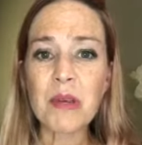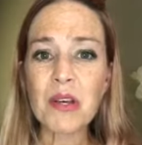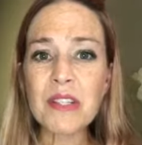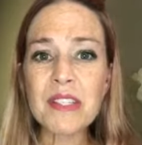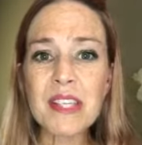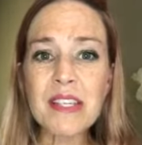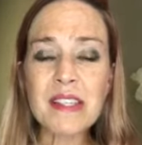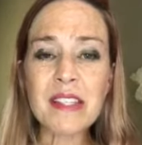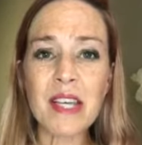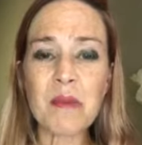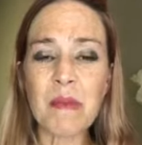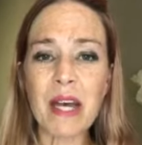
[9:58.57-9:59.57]
Because these
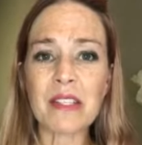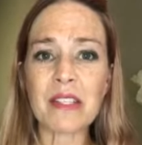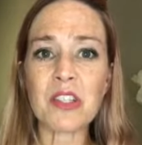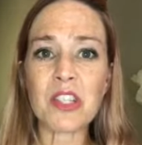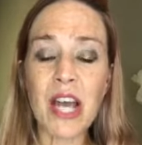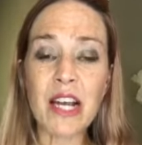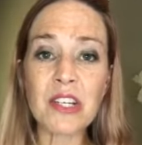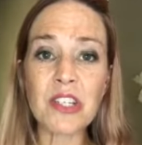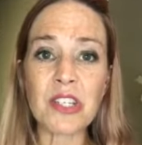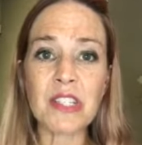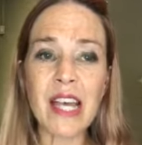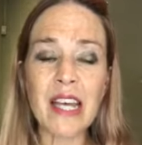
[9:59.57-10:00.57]
setbacks and
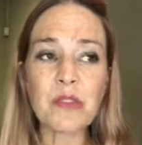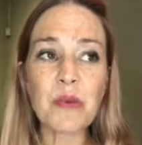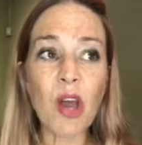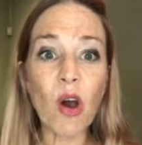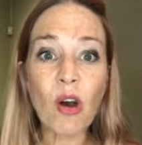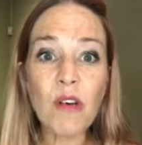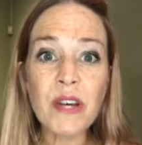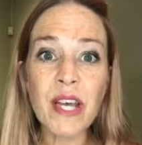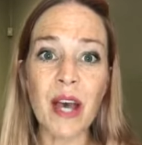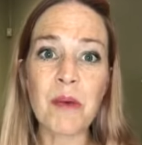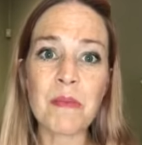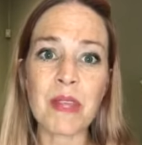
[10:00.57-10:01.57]
challenges, as we
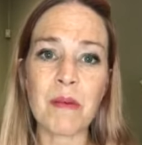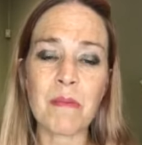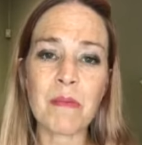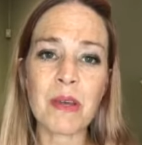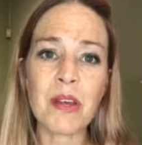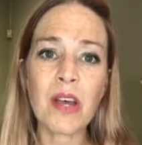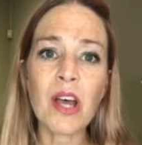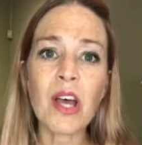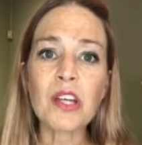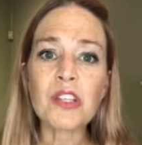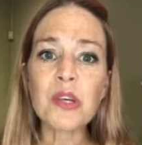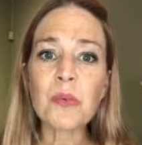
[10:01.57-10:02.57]
overcome them,
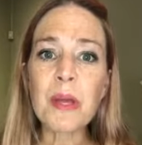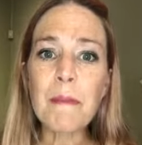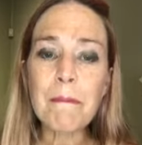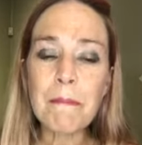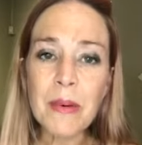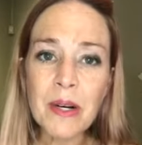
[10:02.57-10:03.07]
so we